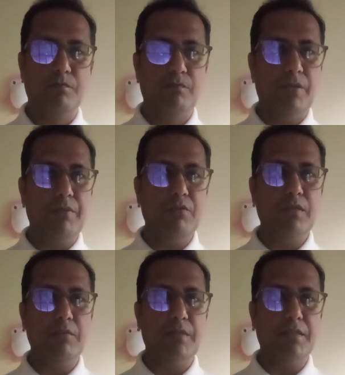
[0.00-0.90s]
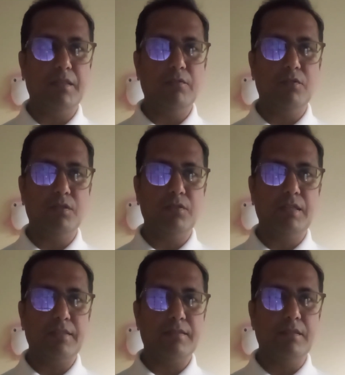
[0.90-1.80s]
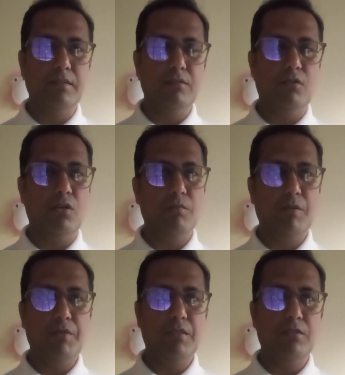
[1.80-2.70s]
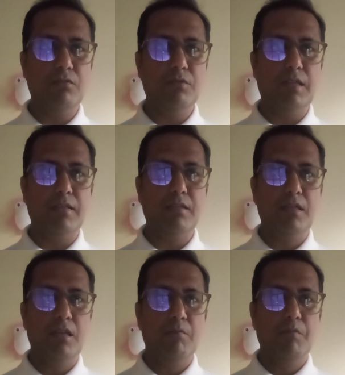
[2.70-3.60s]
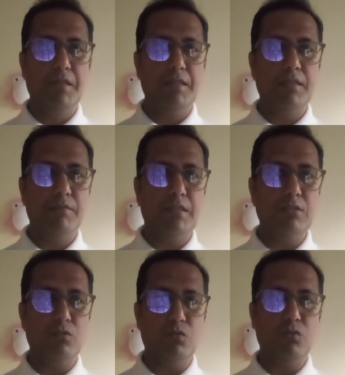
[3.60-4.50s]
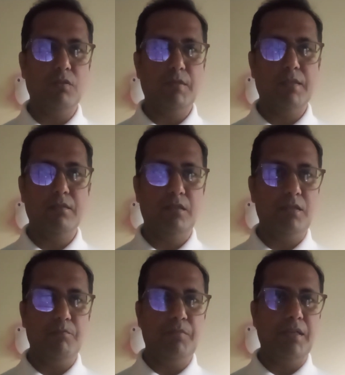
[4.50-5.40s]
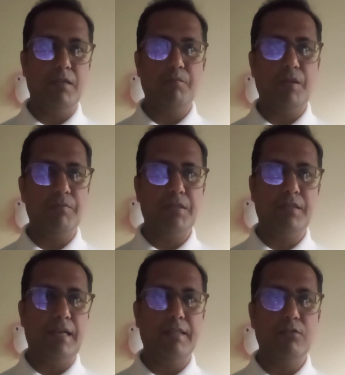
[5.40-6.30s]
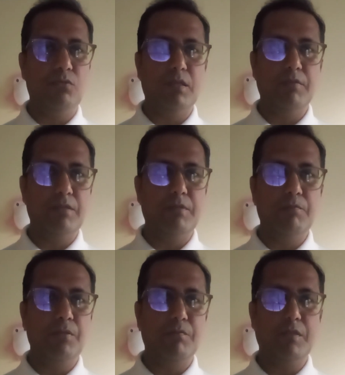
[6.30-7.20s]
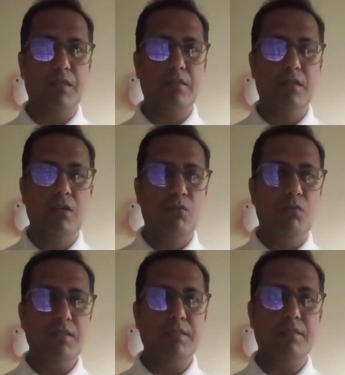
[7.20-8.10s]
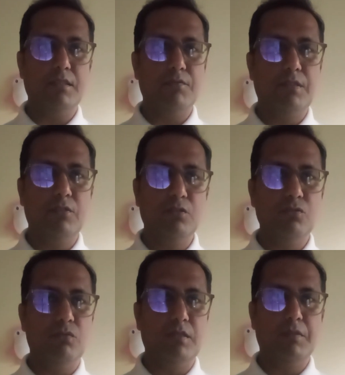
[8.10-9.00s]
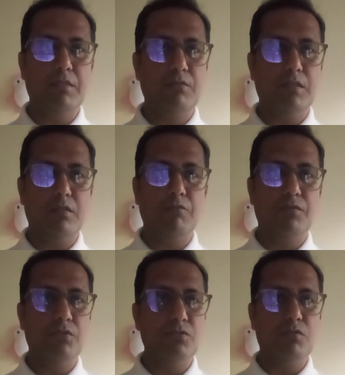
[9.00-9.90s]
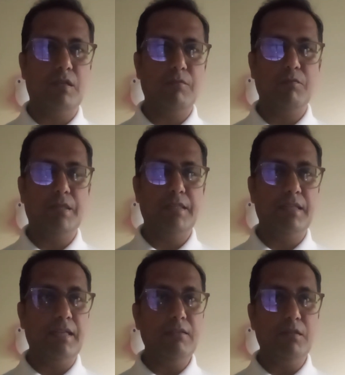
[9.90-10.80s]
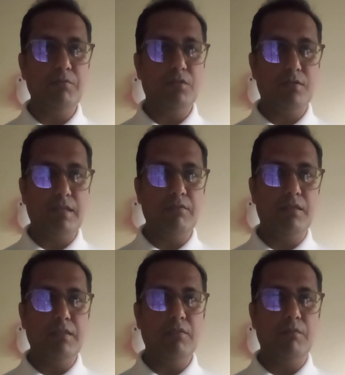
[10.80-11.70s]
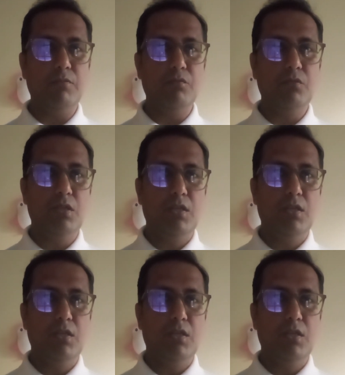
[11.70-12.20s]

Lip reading: Maybe you can maintain your own Excel, or maybe you can maintain even your own even pen and paper diary, whatever even people are watching this video. So whatever your comfort, so you have to maintain, and you have to regularly you have to